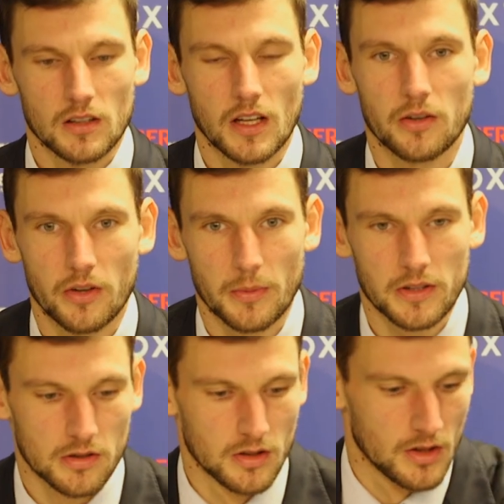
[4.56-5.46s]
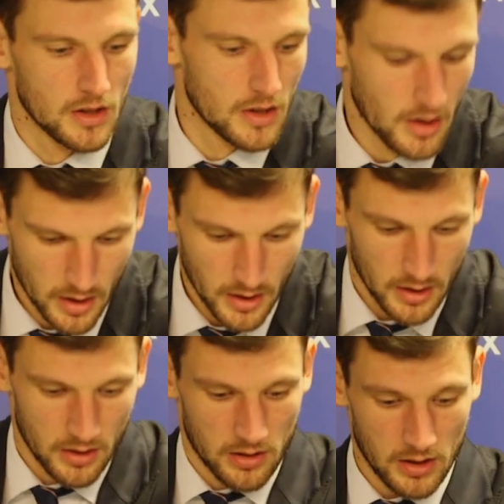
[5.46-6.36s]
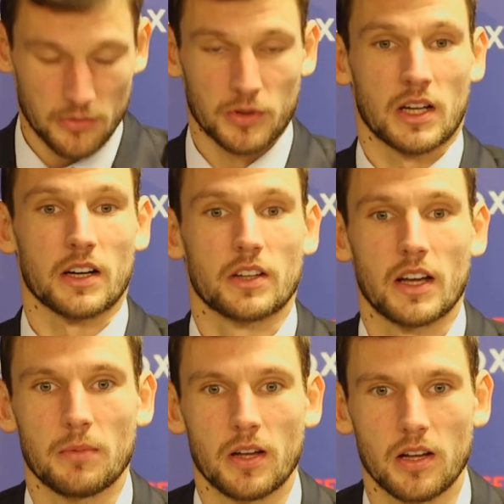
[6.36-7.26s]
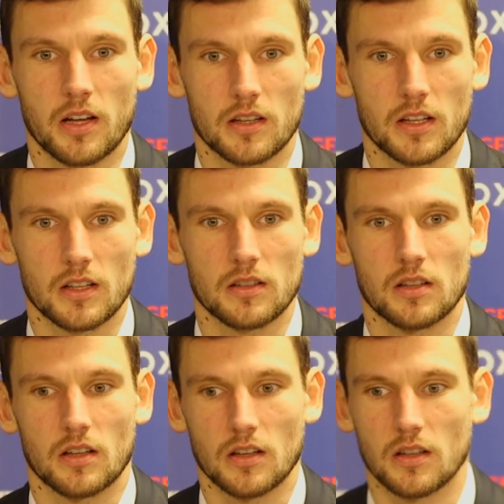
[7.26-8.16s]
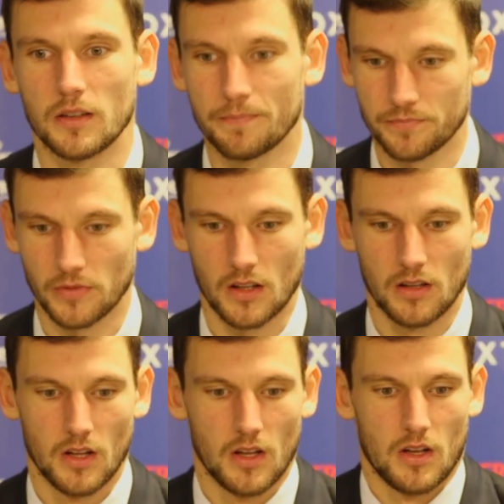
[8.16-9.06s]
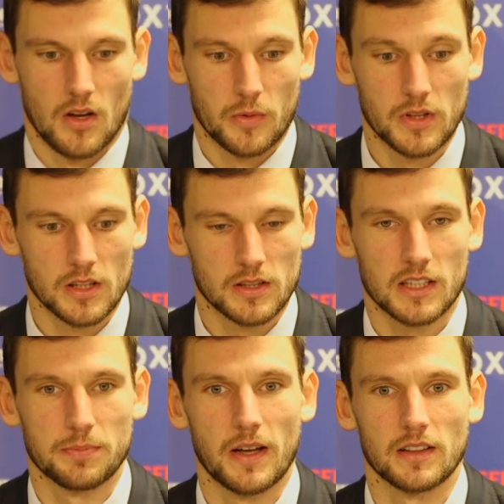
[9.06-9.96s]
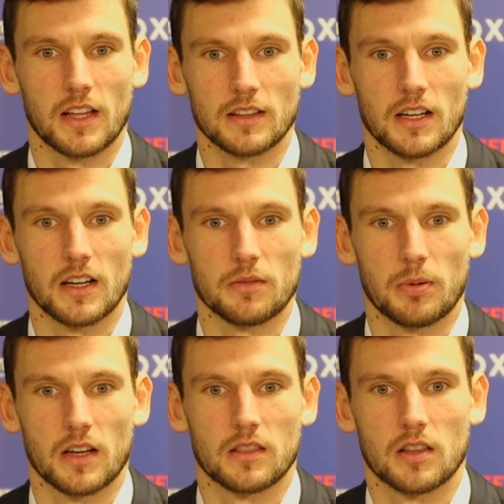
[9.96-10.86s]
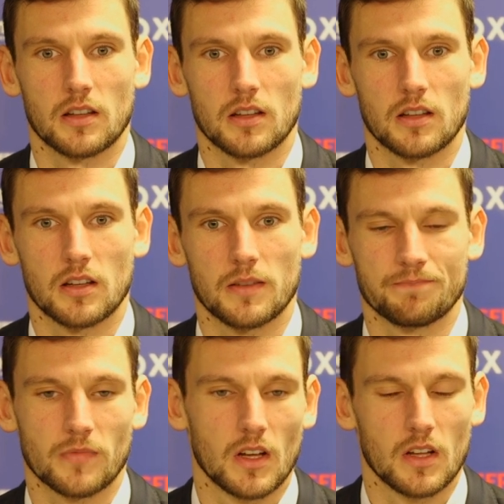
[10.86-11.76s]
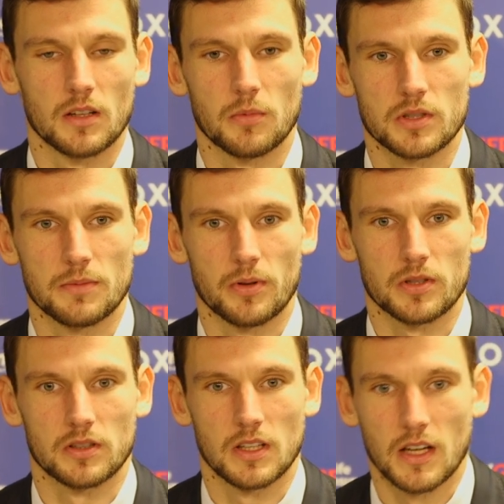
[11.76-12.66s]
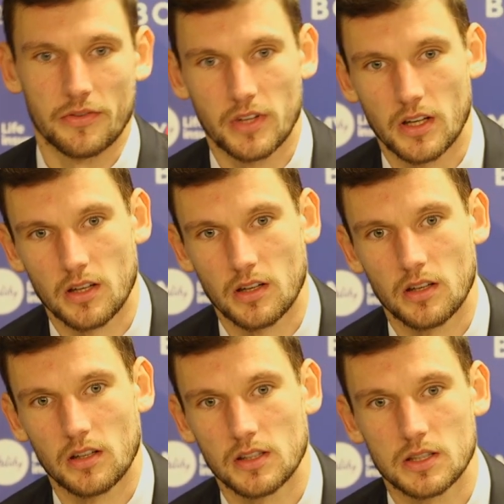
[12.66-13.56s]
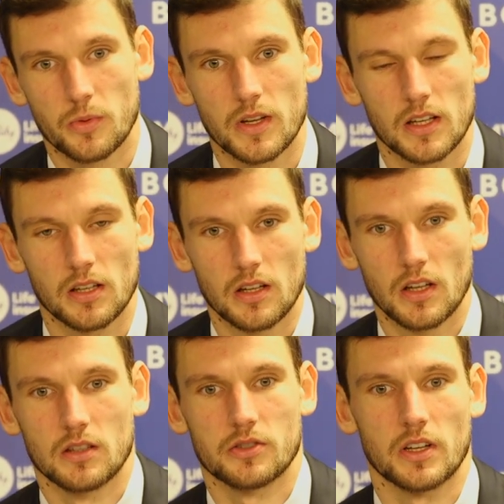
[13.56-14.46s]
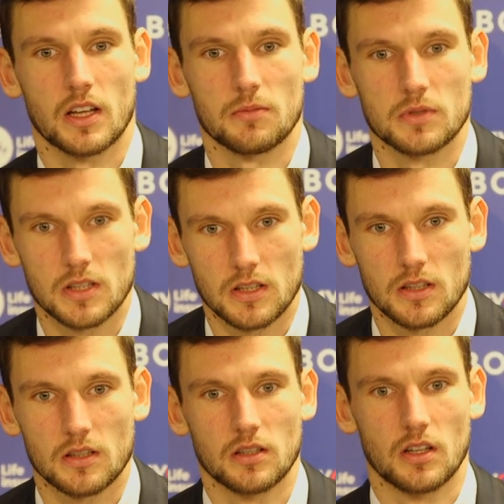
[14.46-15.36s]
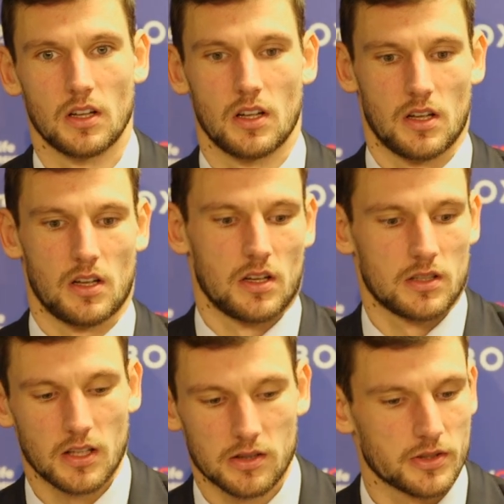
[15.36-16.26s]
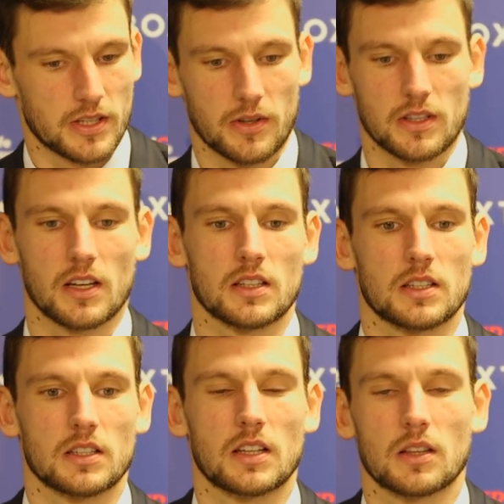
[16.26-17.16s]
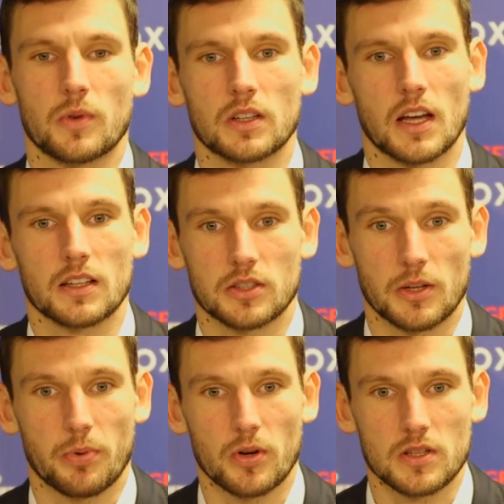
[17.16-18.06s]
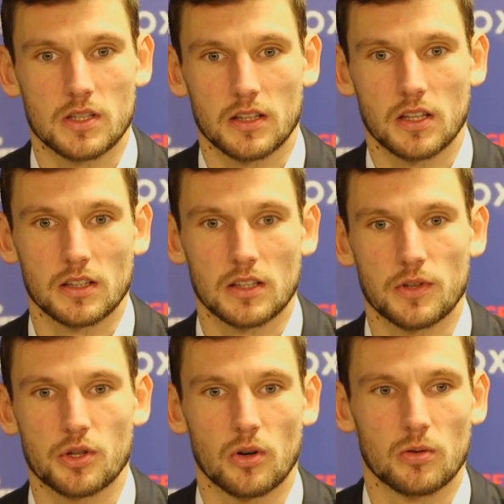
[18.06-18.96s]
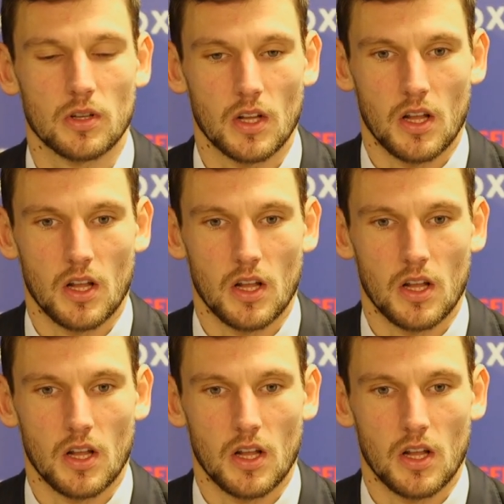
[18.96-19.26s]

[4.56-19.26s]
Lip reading: Thank you very much. It was a hard game. At the end, we didn't expect that hard, but the most important thing after this week, three games in 6 or 7 days, is that we take 3 points. I think that we show